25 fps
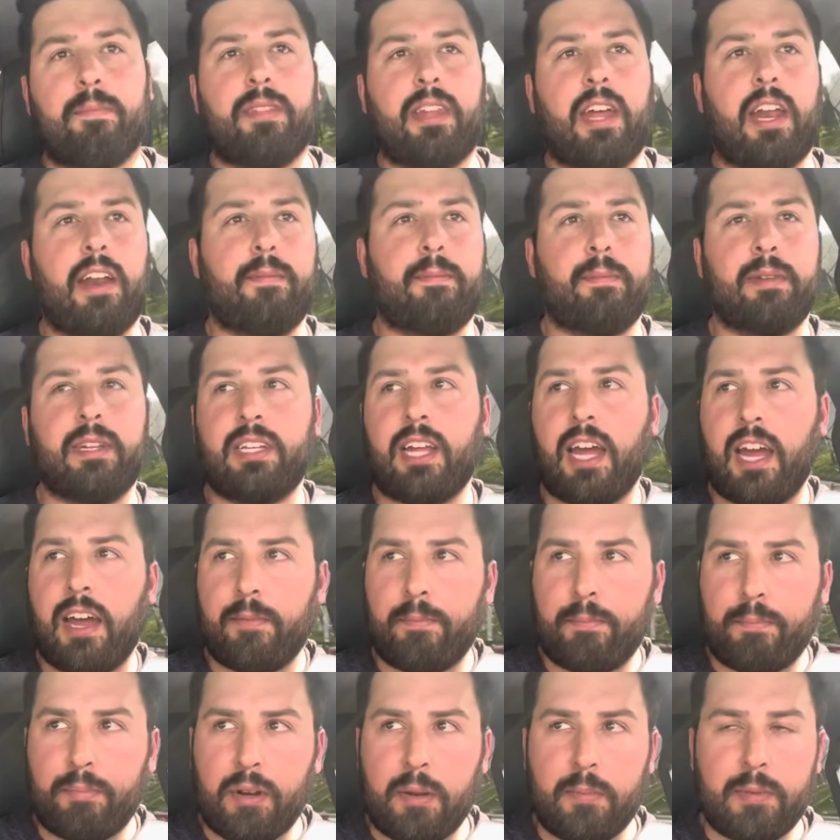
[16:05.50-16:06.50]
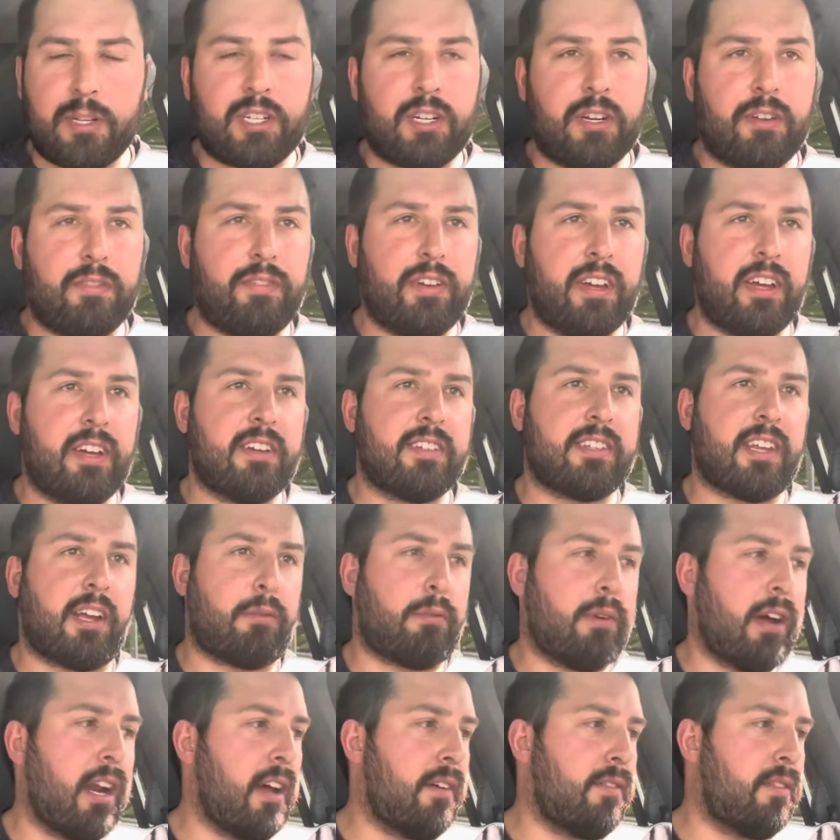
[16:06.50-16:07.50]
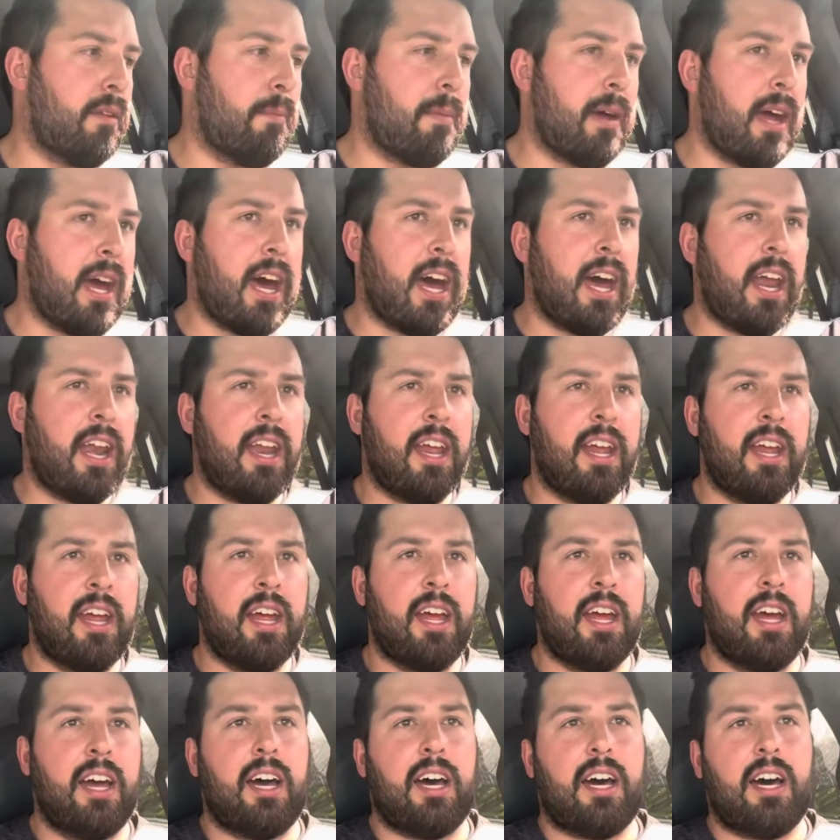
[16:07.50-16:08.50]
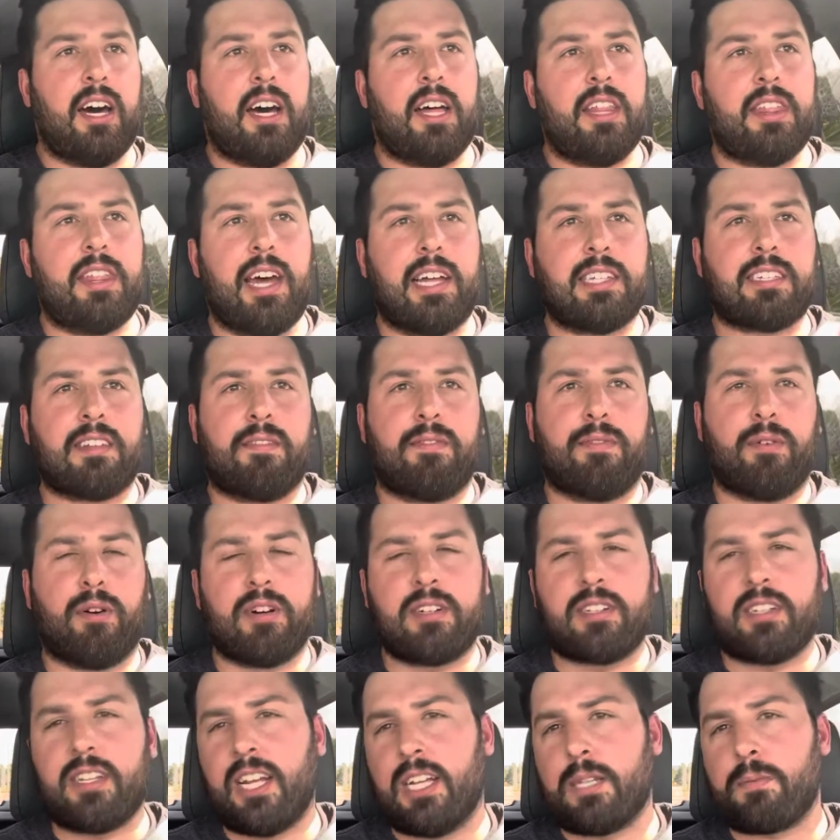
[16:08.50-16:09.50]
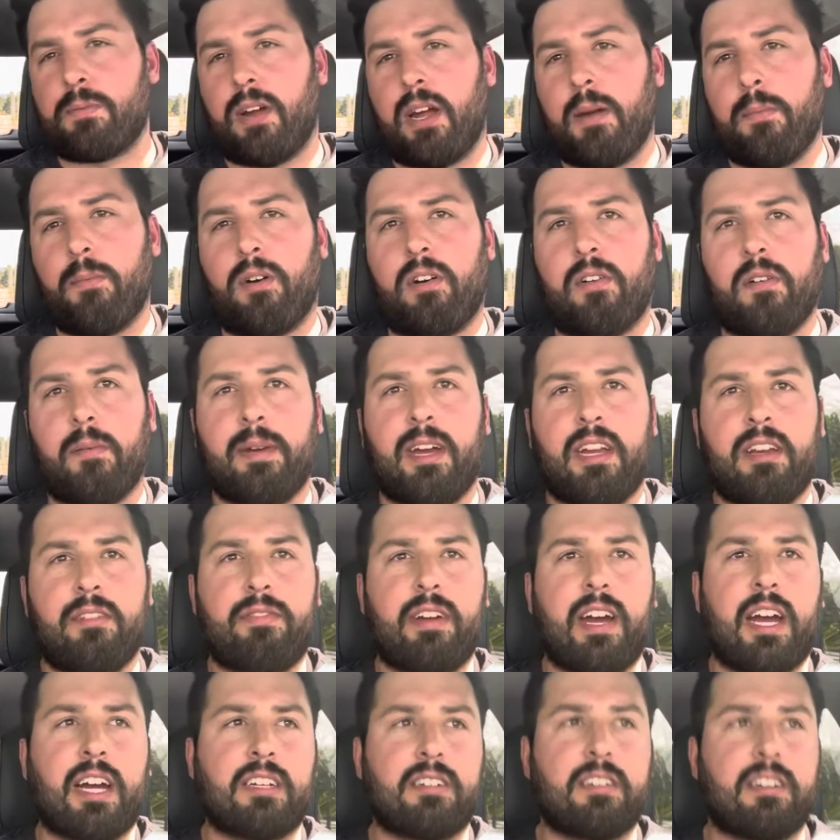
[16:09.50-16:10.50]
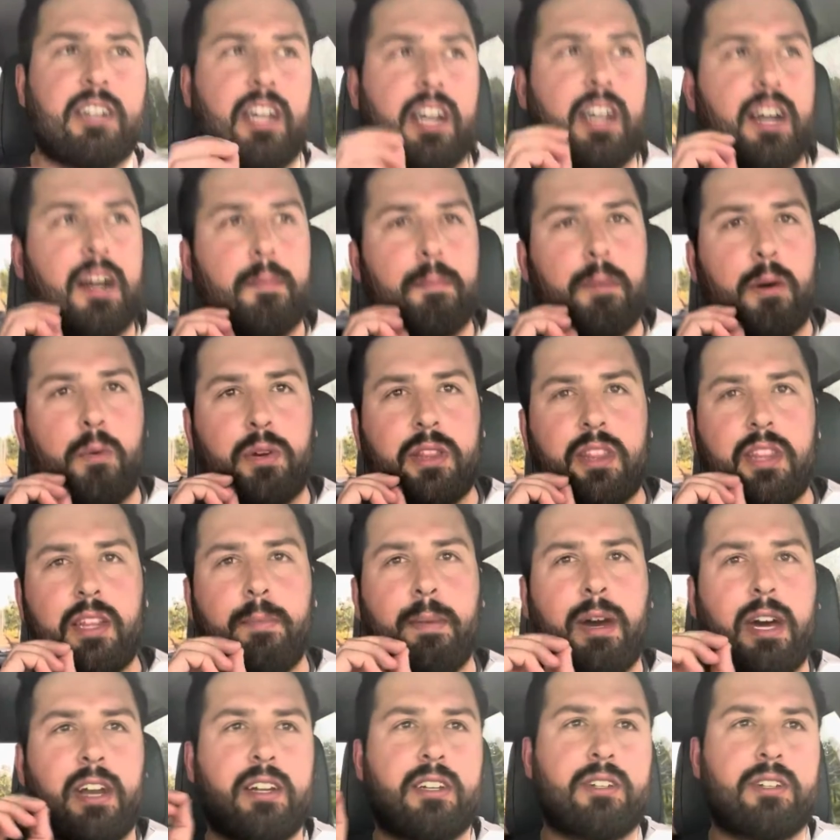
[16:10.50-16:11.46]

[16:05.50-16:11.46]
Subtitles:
that have had premature failures, like right off the bat. That's unfortunate. That's probably more of a manufacturing error, but with the amount of